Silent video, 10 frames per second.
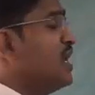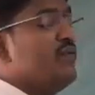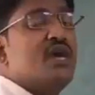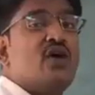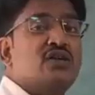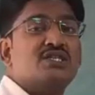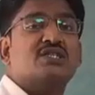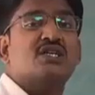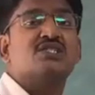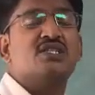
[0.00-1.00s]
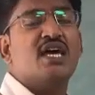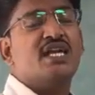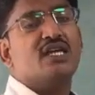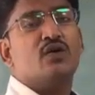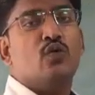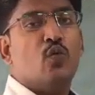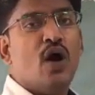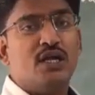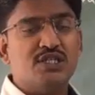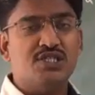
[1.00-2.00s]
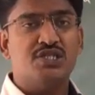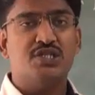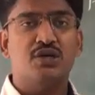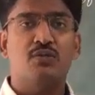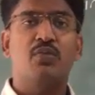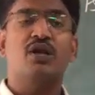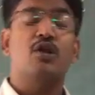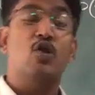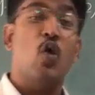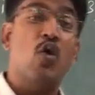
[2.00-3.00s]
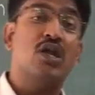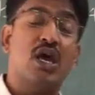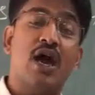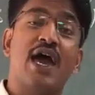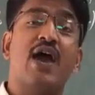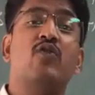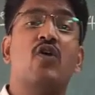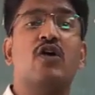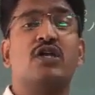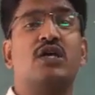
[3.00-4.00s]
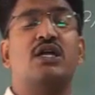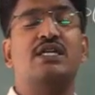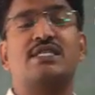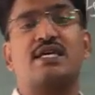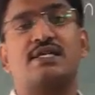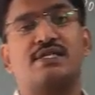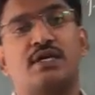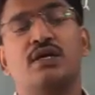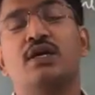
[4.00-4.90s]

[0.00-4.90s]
we have discussed that once, but note I have not discussed.